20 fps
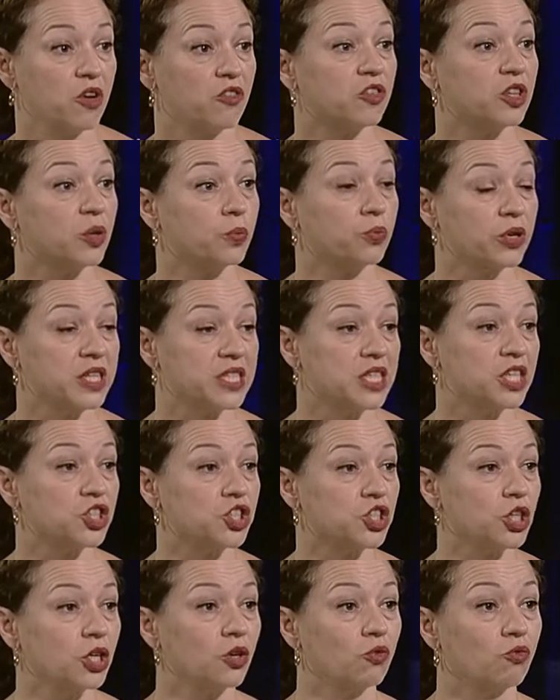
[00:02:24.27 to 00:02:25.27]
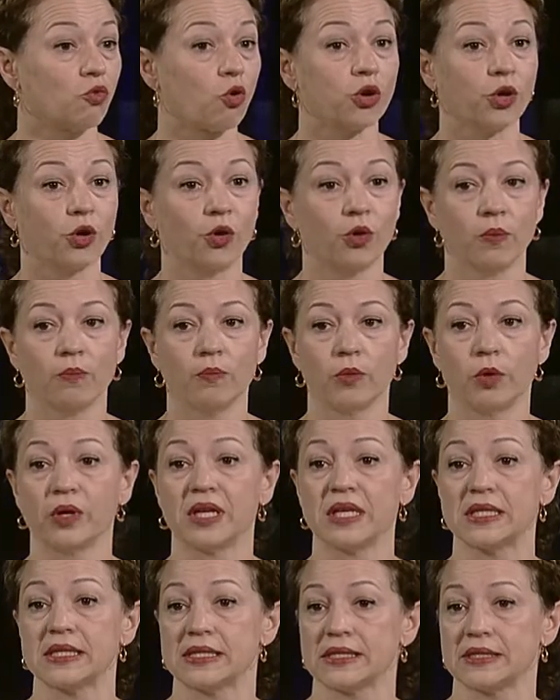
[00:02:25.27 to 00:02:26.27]
for the British Royal
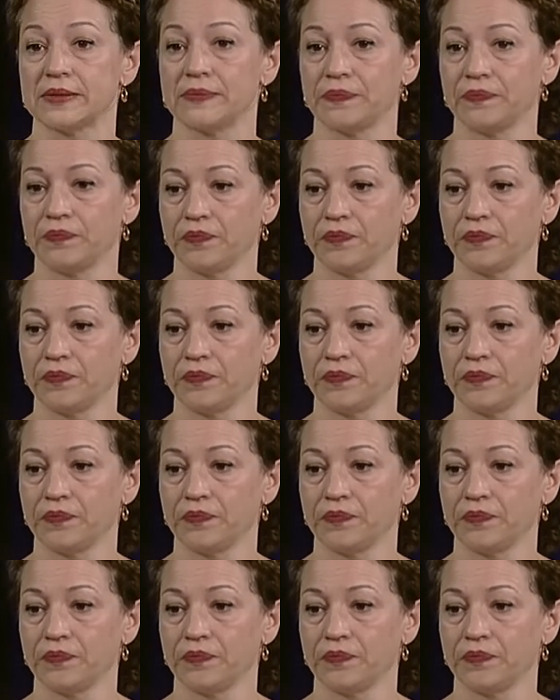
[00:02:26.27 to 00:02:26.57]
Marines.